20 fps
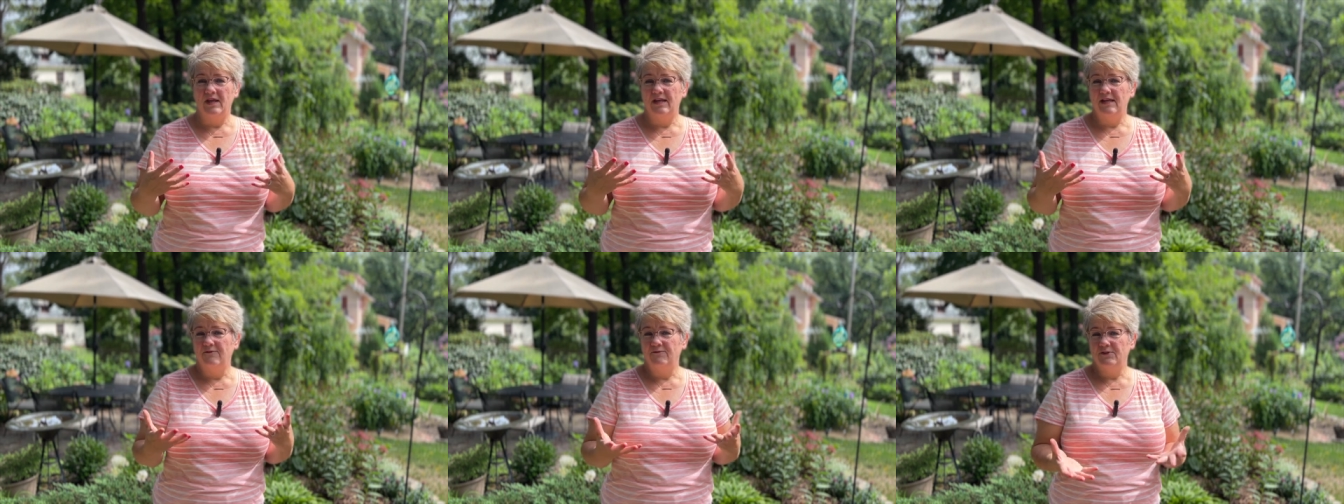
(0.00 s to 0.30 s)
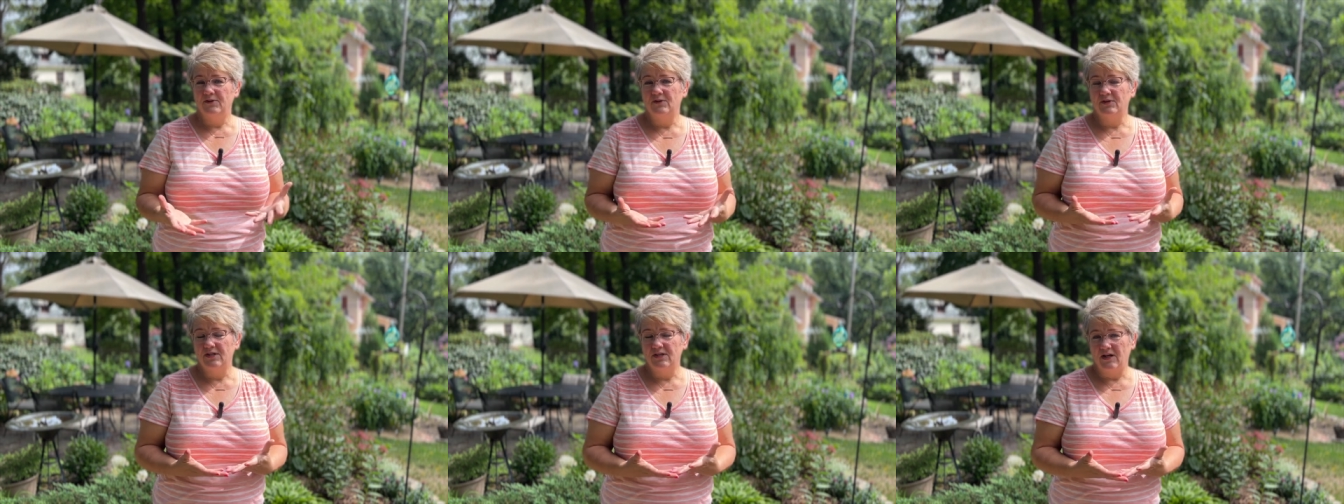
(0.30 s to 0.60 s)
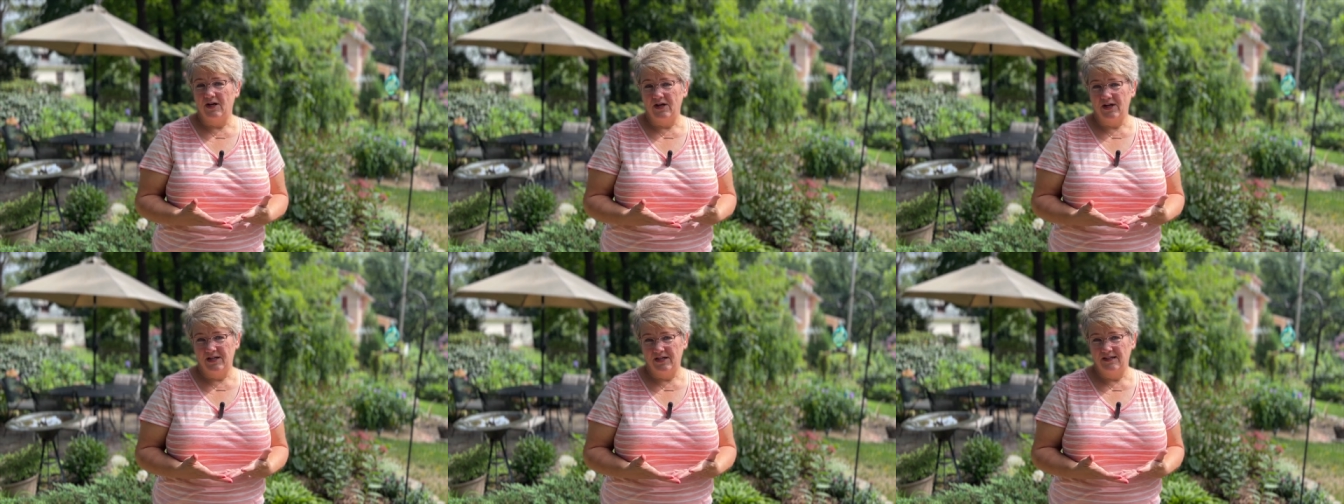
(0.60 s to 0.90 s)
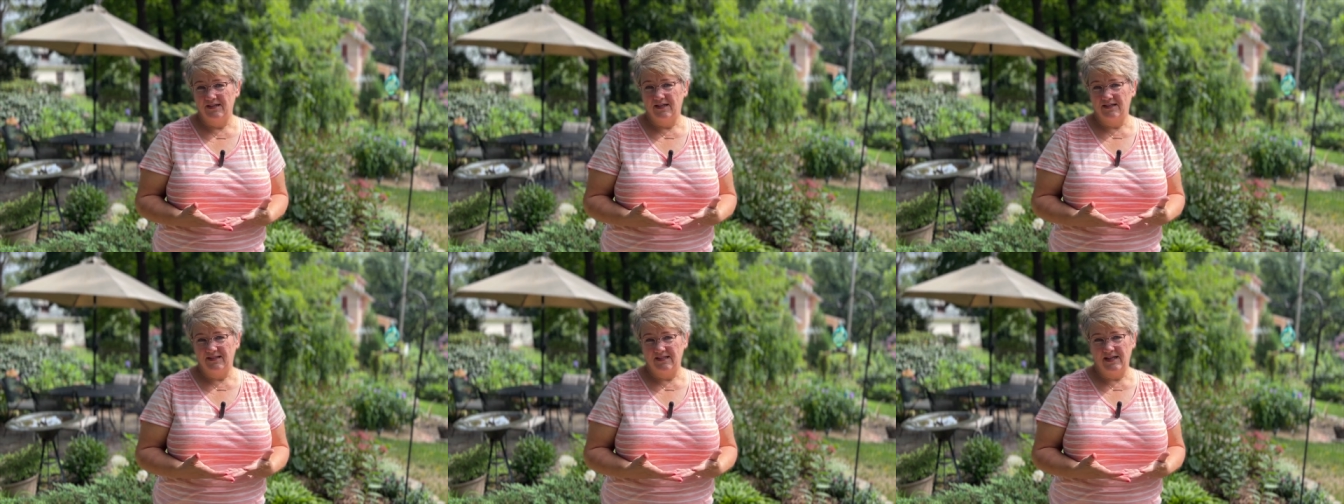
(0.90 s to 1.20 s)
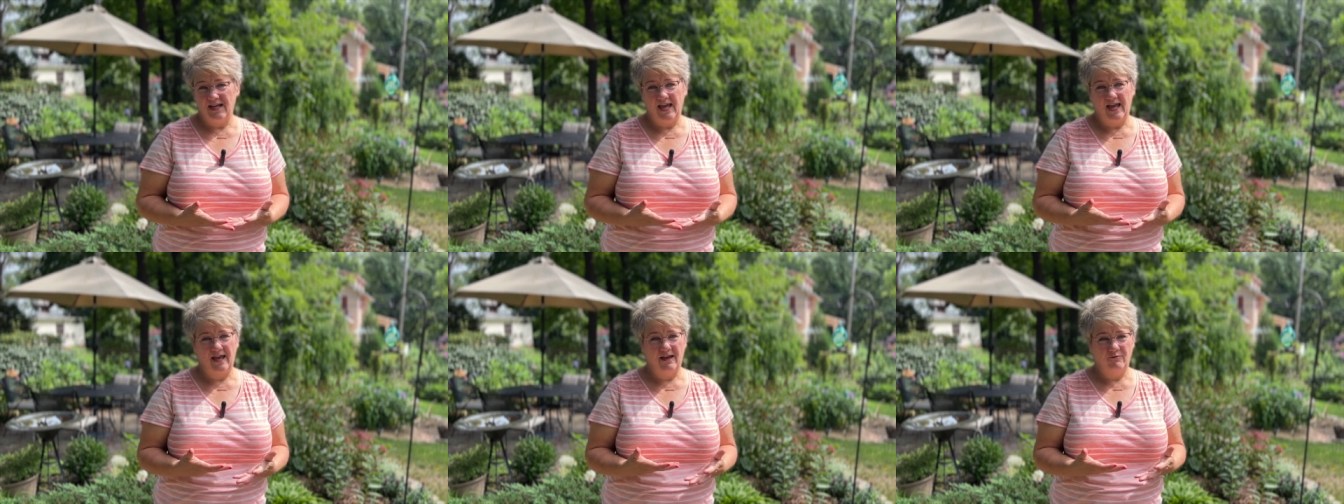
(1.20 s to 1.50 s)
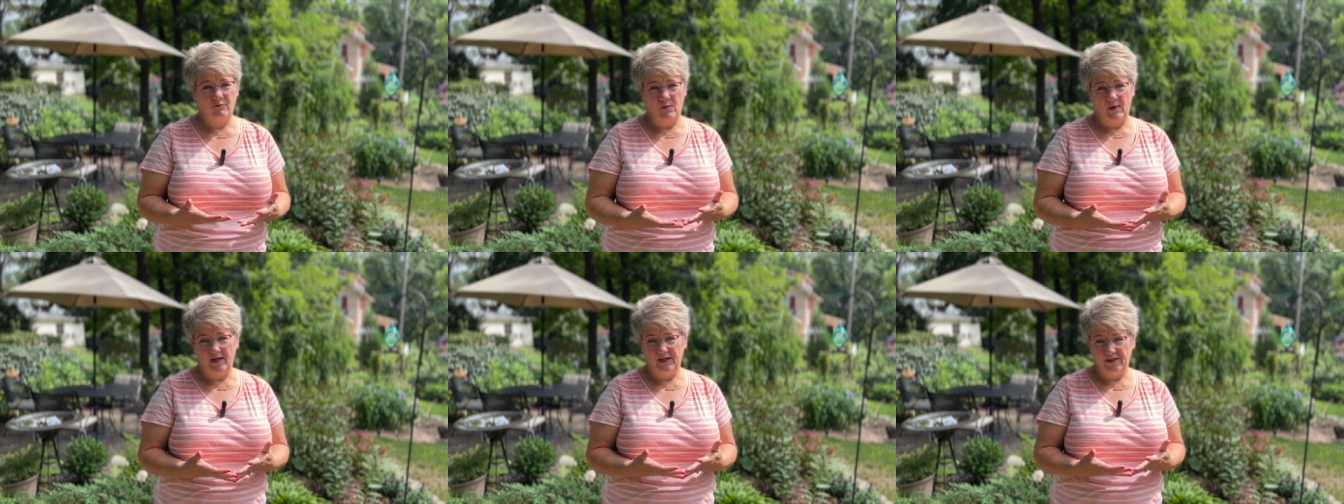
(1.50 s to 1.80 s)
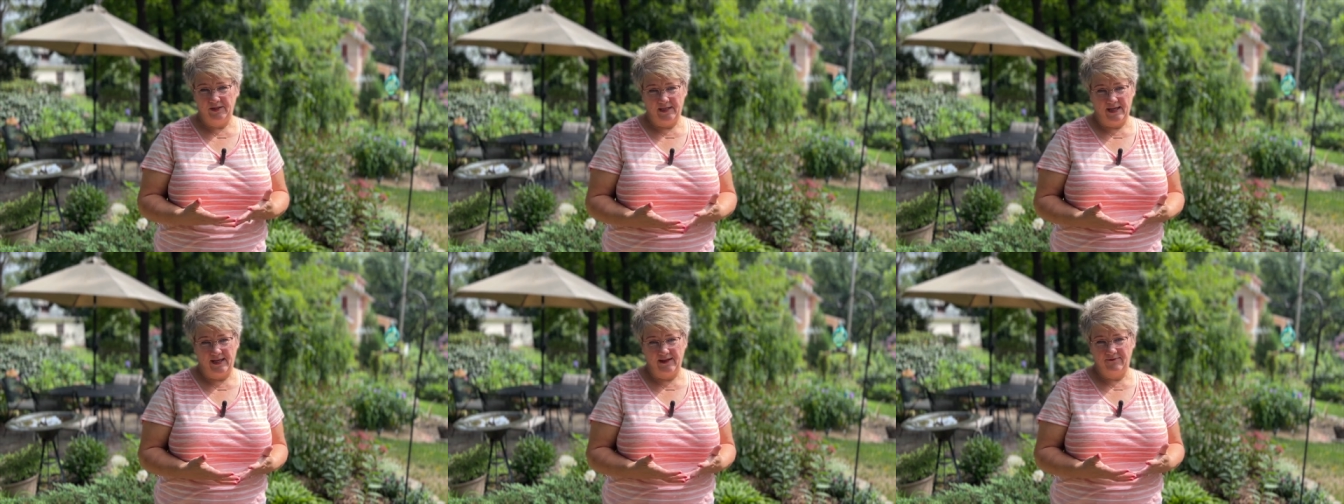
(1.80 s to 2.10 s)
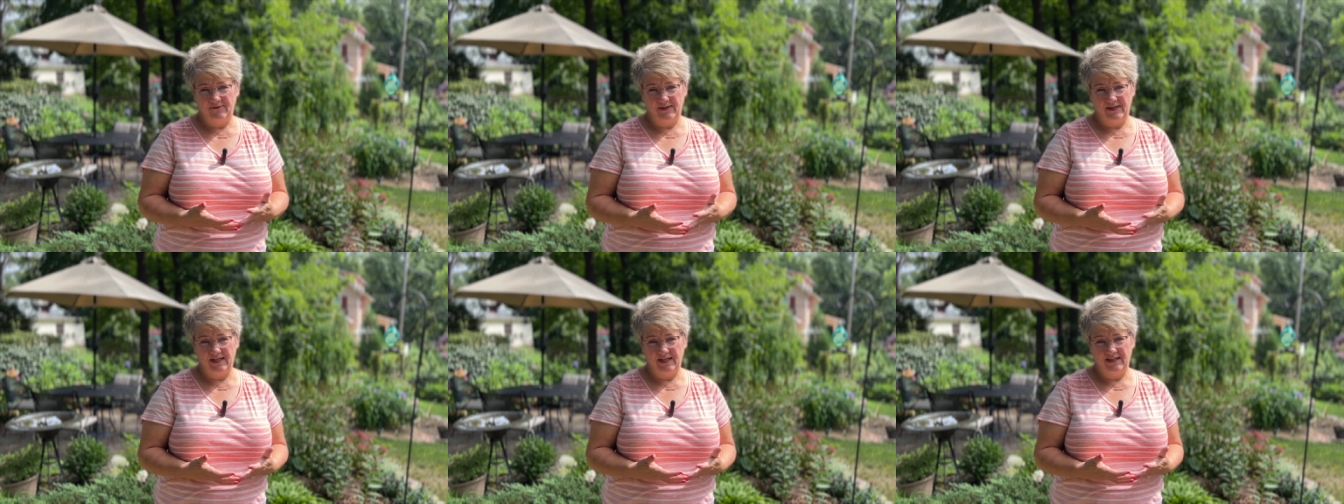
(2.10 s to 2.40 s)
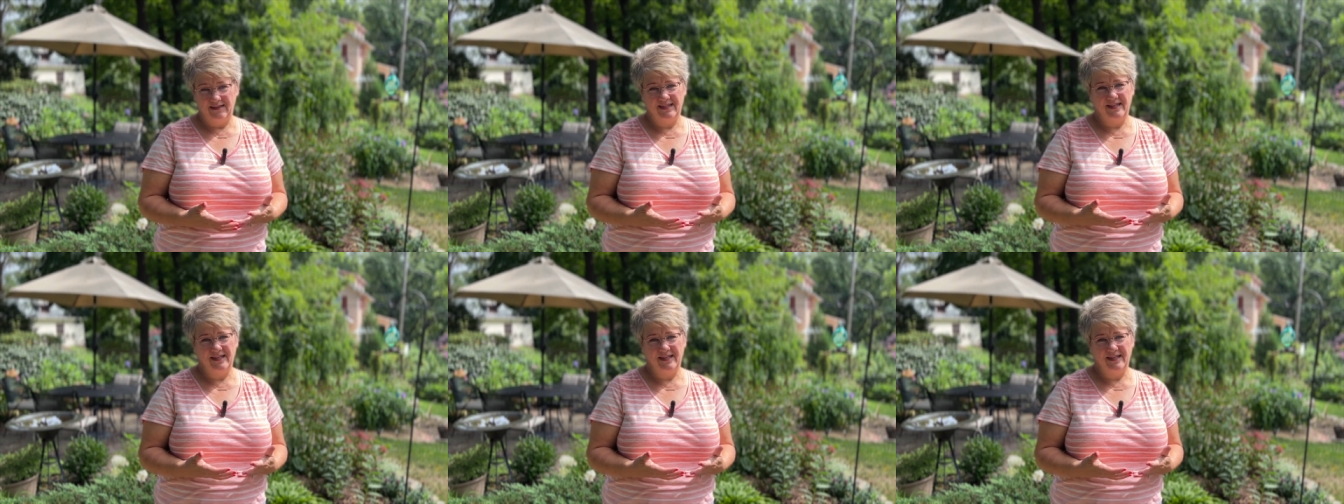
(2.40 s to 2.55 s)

if your garden doesn't have wildlife in it,